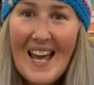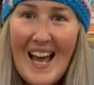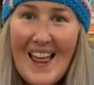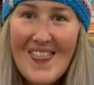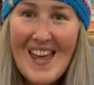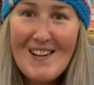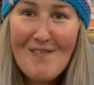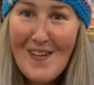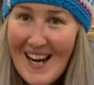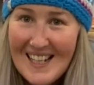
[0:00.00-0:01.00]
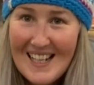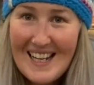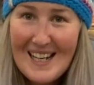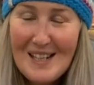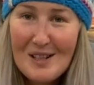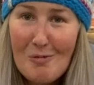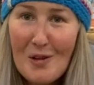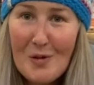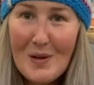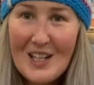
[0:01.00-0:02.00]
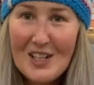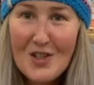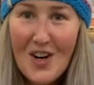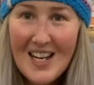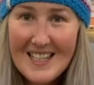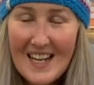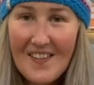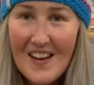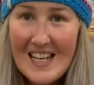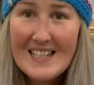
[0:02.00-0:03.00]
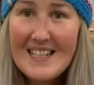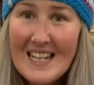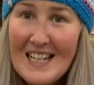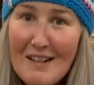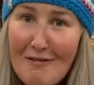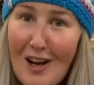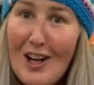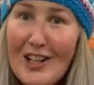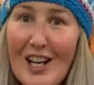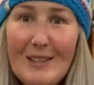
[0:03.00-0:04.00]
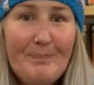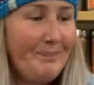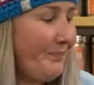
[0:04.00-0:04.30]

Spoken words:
And then finally, the one that we're going to try together is Nearly Nirvana.